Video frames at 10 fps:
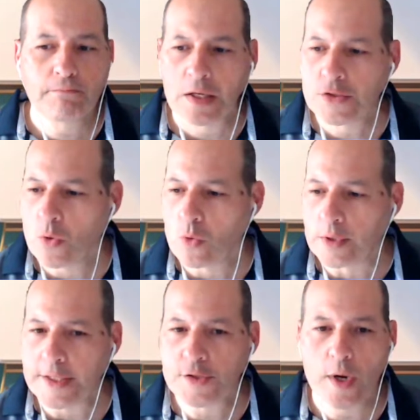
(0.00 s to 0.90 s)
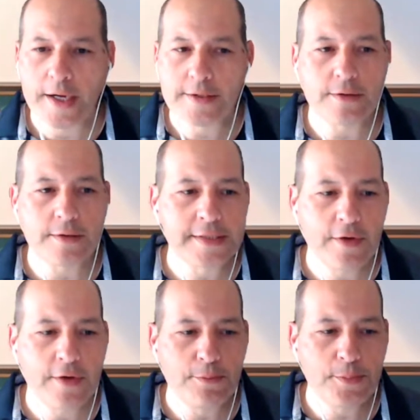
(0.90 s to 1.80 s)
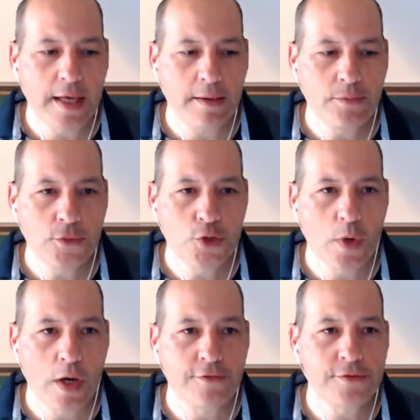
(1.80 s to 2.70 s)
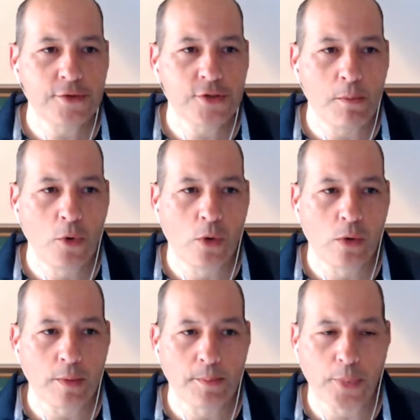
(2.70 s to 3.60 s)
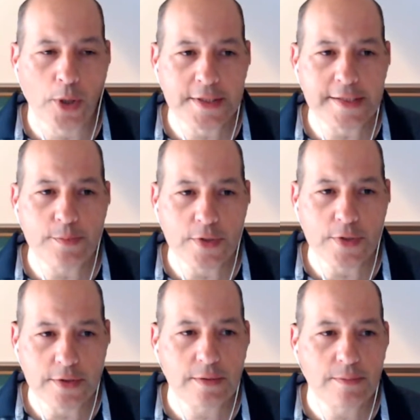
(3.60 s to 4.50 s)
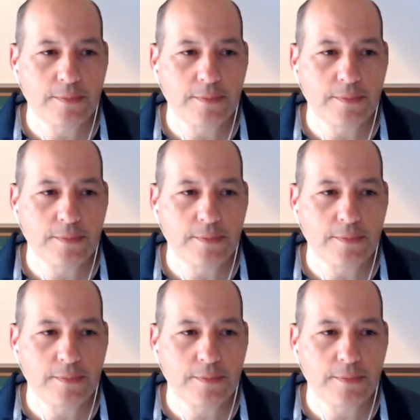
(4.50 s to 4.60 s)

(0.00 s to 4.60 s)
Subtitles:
so let's wait 7 p.m. to have some more participants.